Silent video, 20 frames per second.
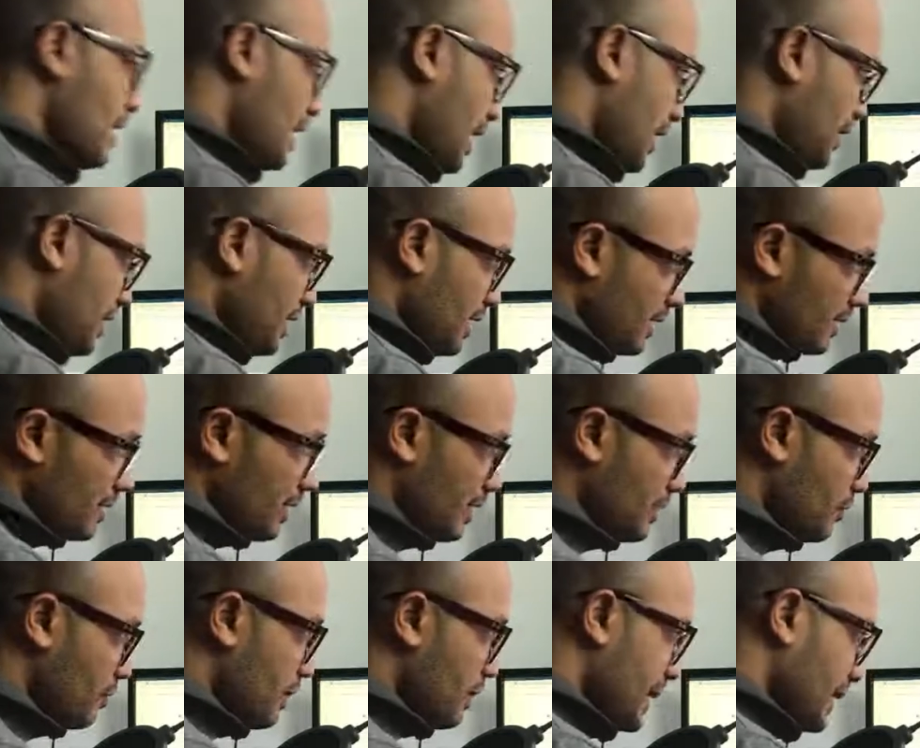I think it
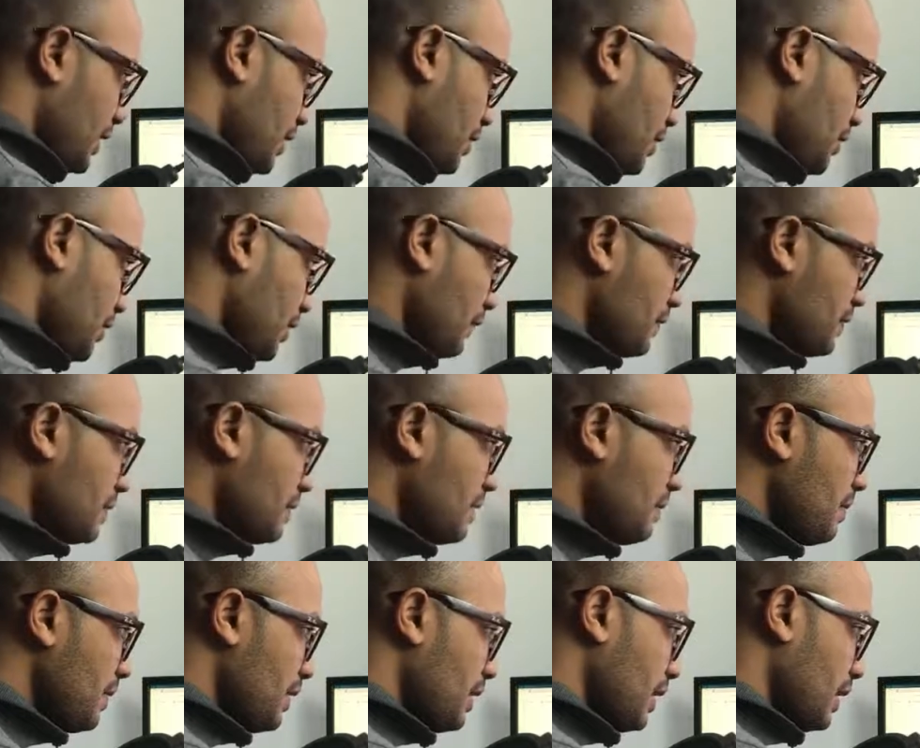does remind you of
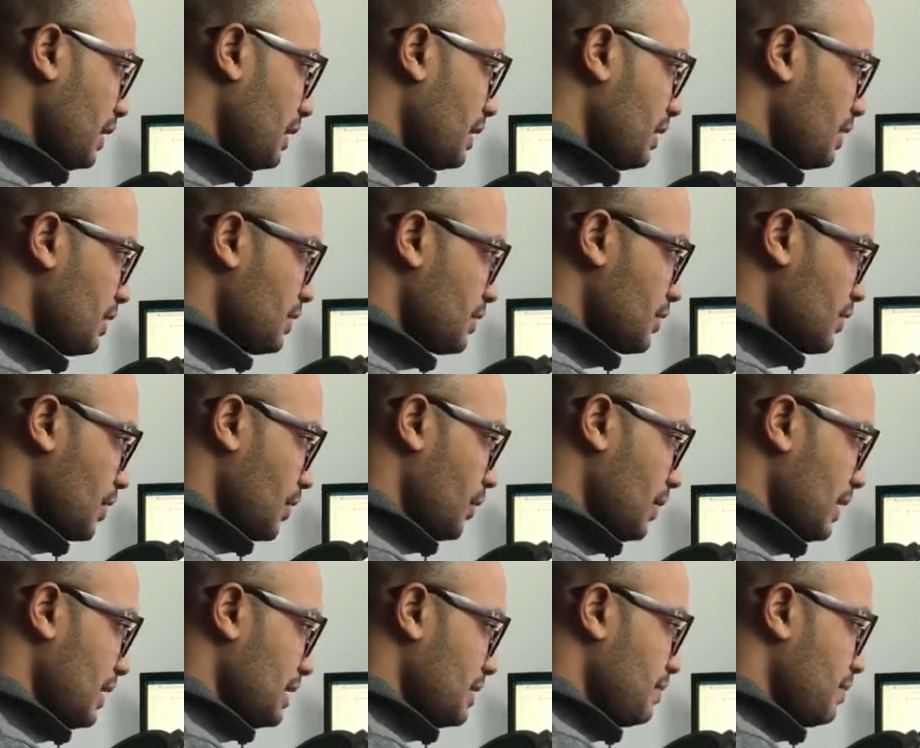something. So
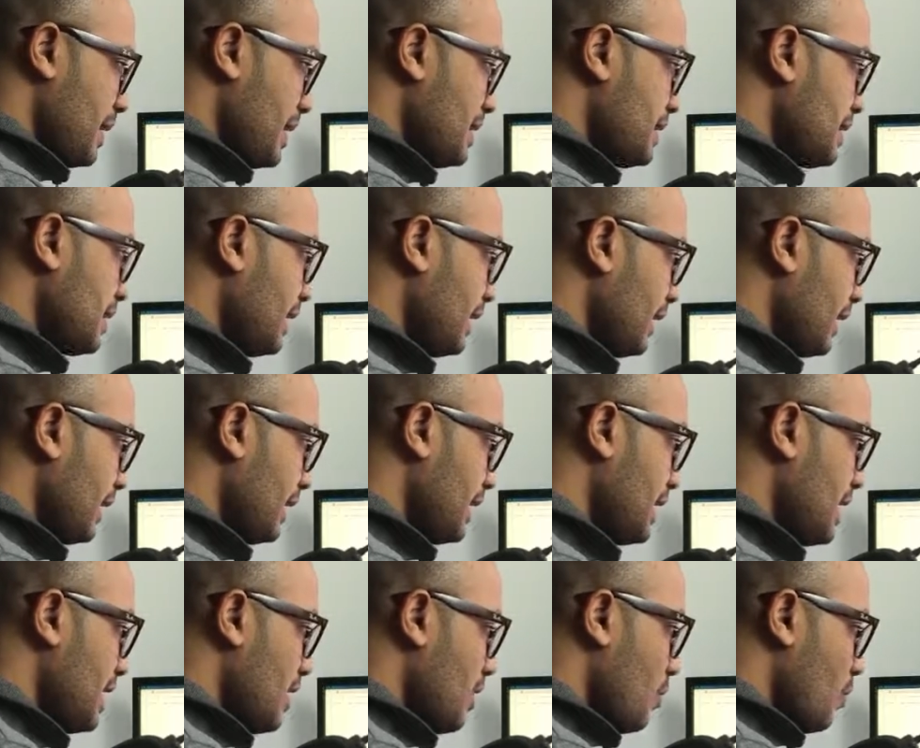it's basically
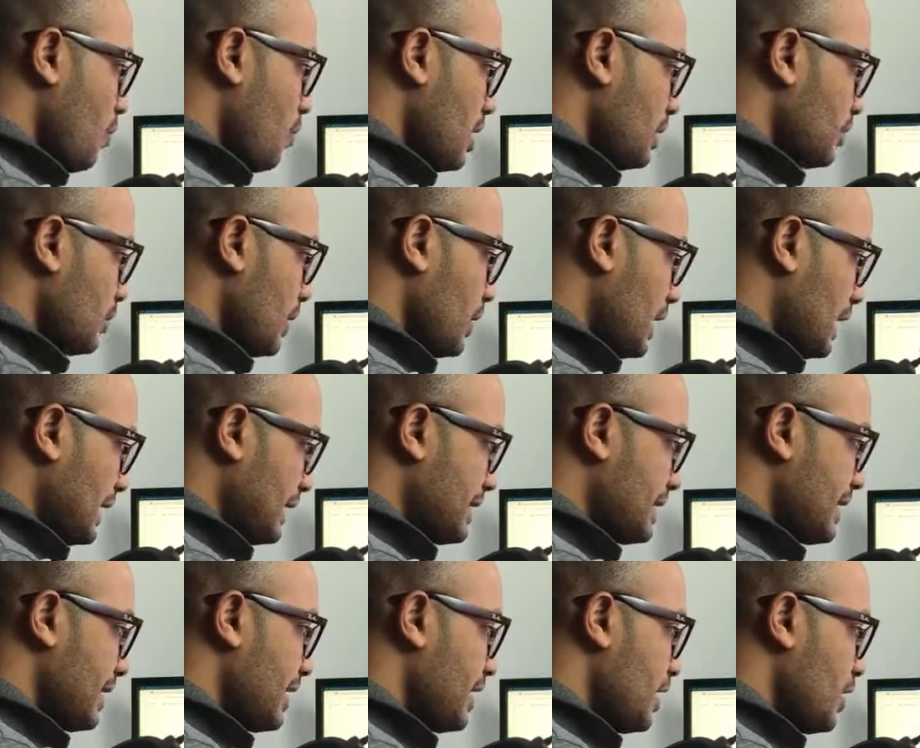what we are
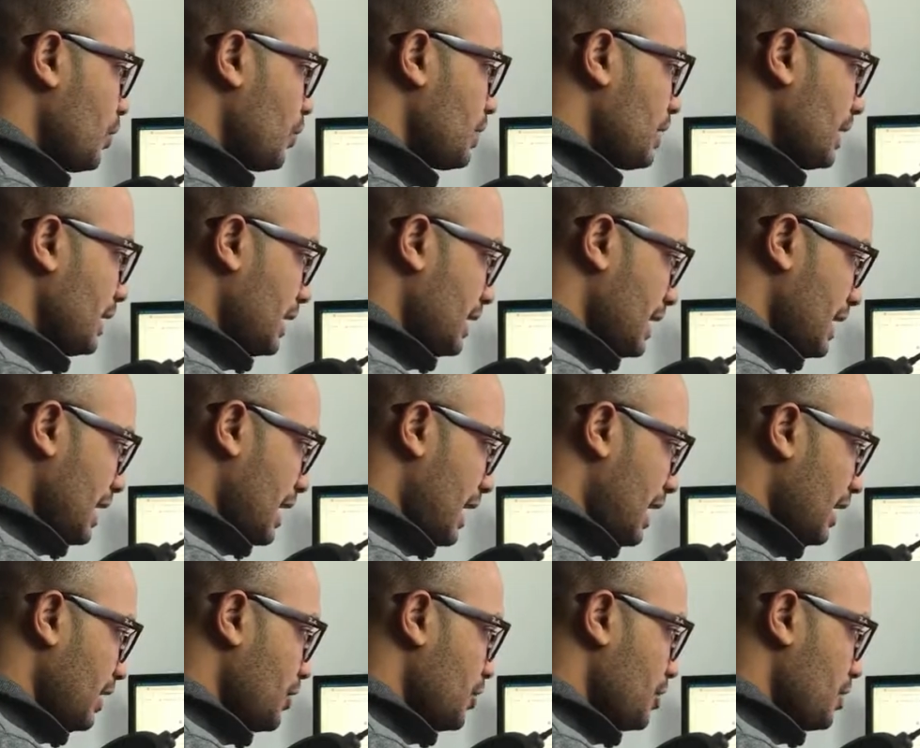executing here,
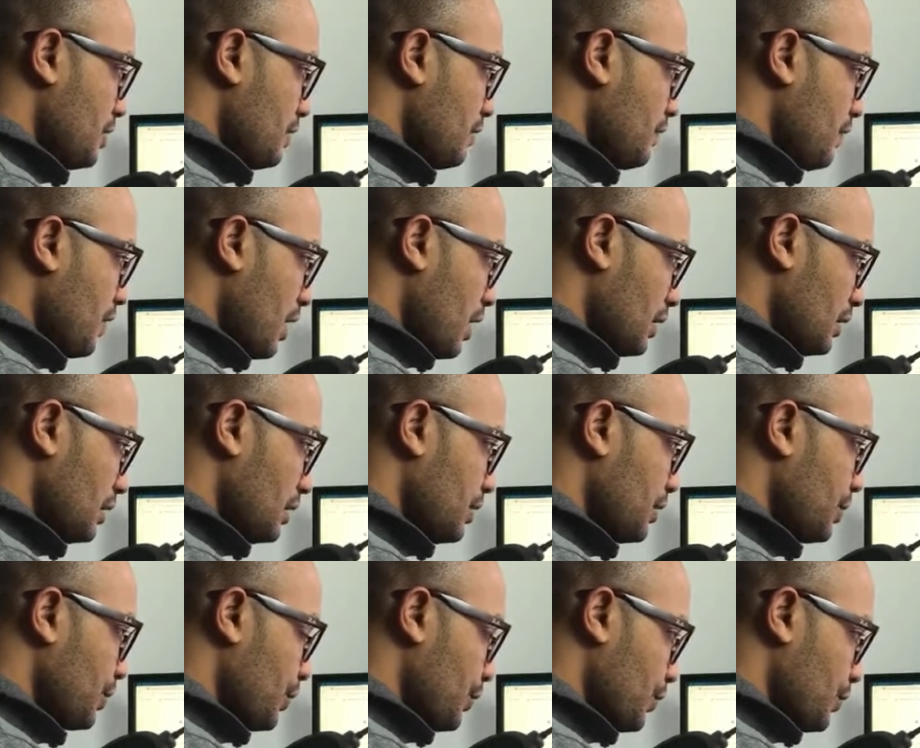action from
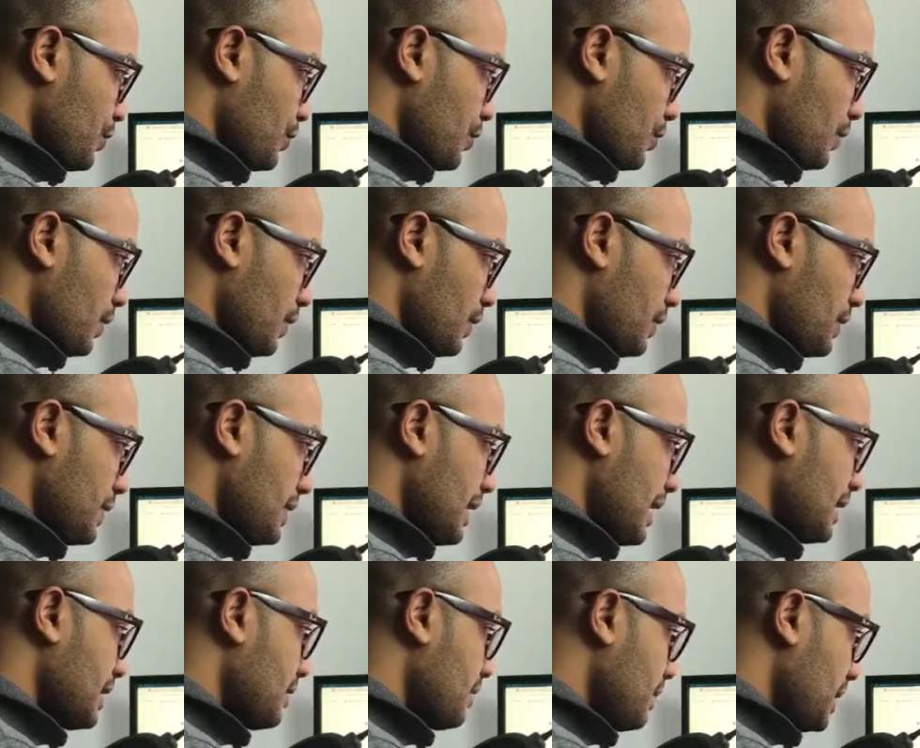controller
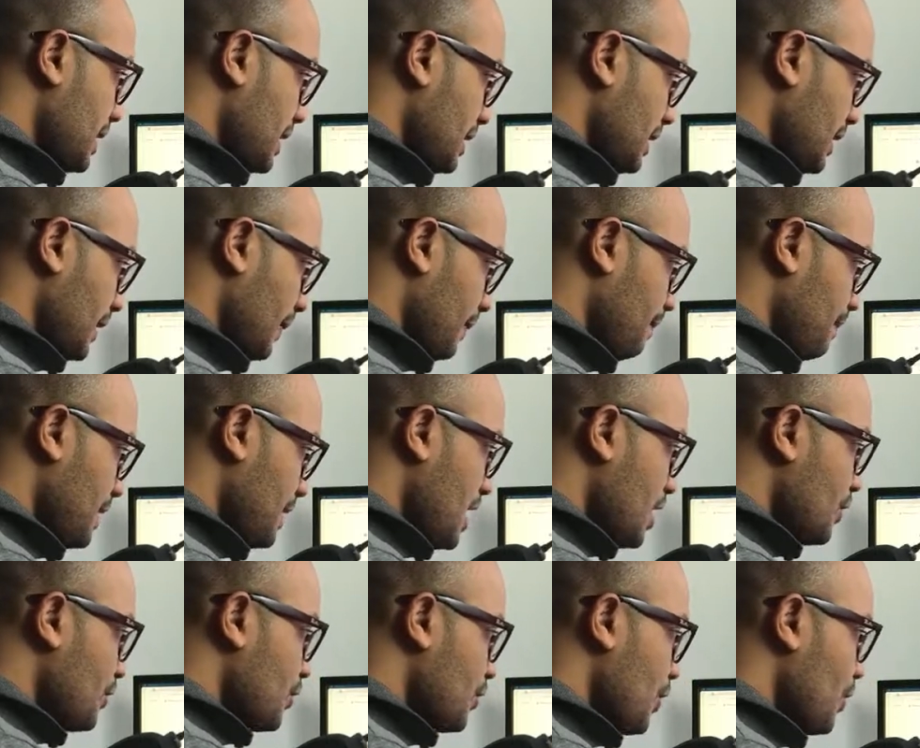set media.
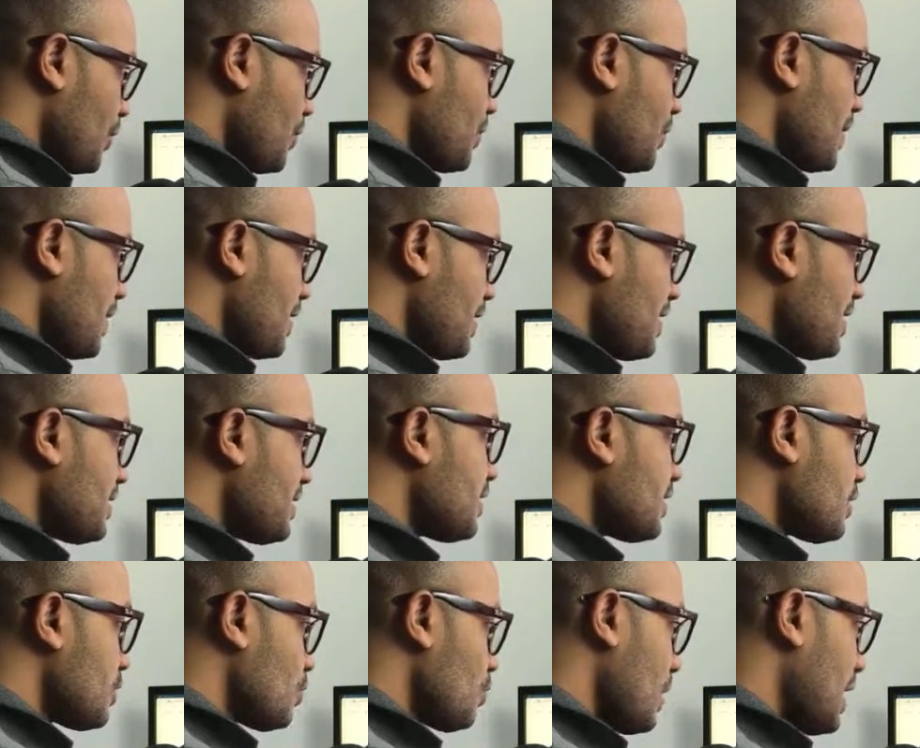So this
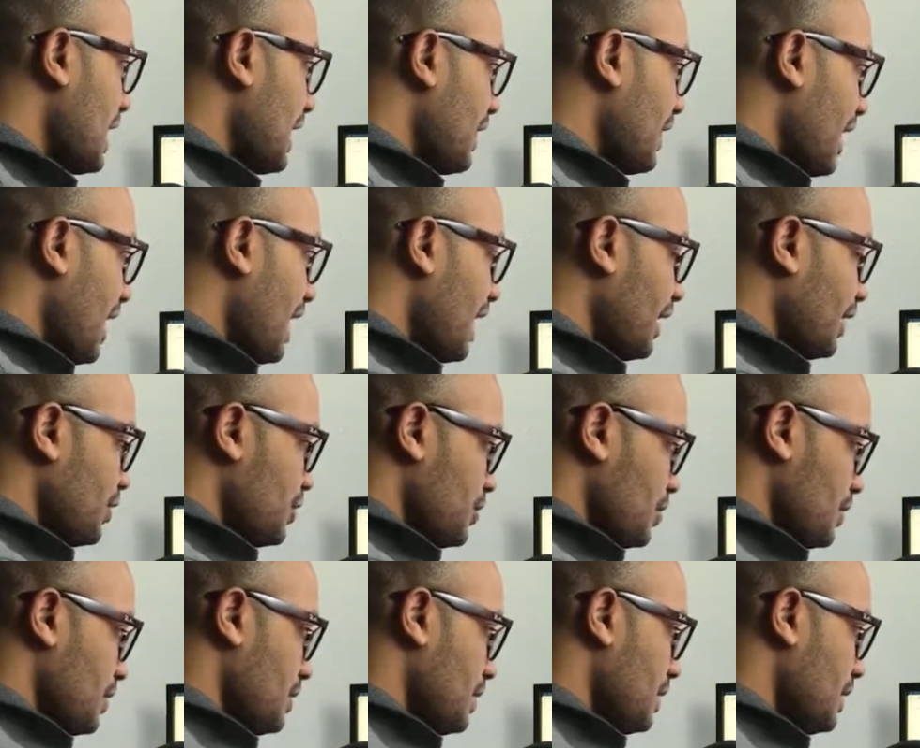is where the
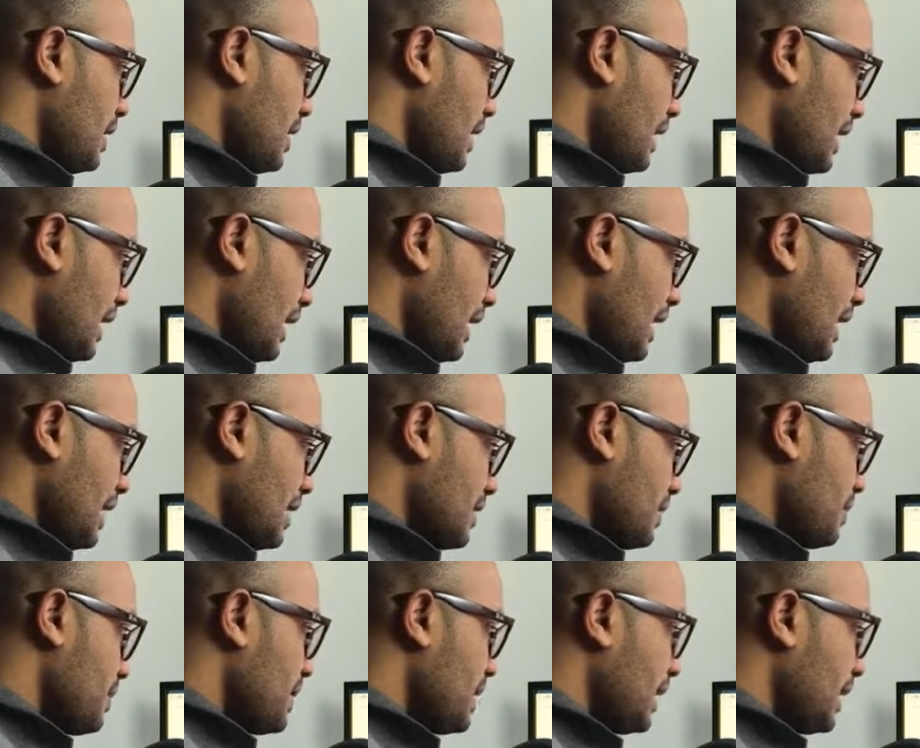action is
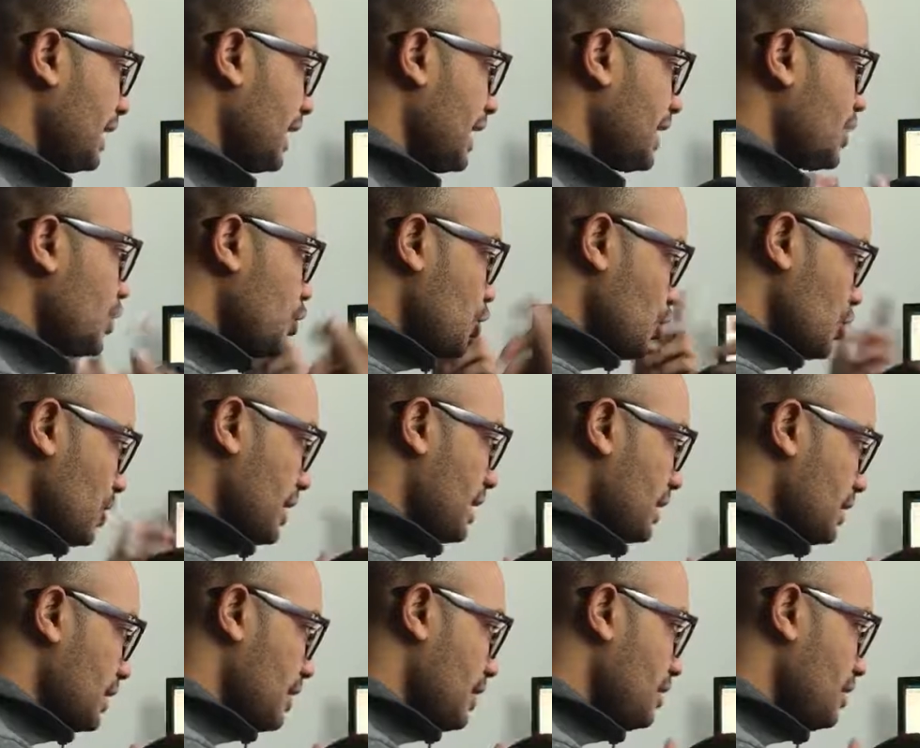being initiated.